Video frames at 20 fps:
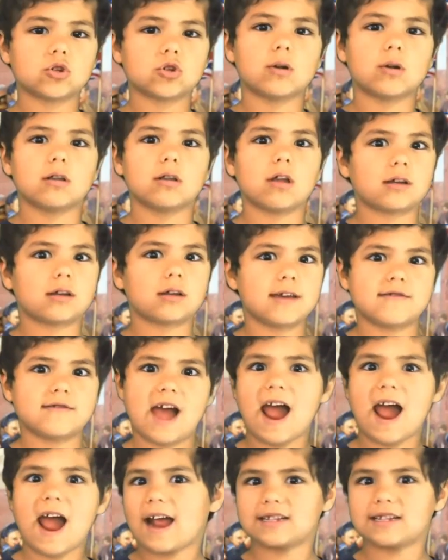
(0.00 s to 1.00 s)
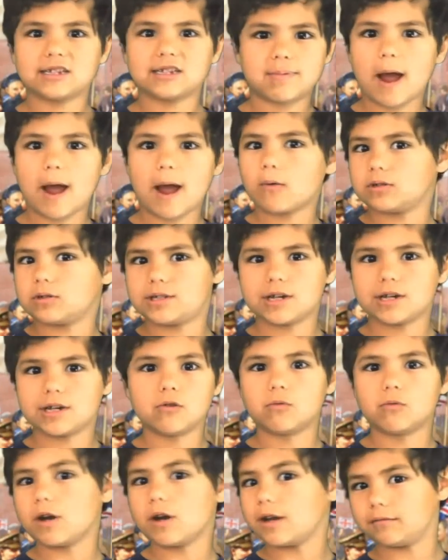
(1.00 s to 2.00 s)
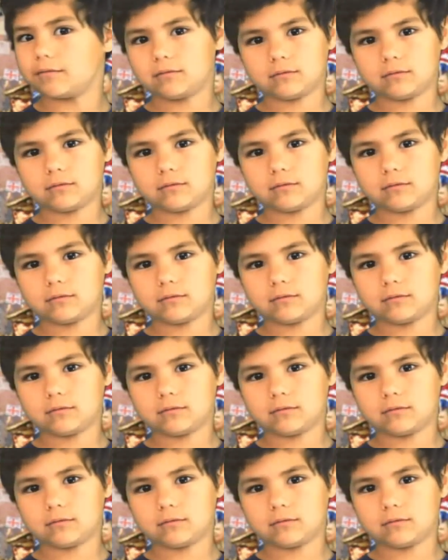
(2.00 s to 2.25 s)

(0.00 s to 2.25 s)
So we're lucky the Axis powers didn't win.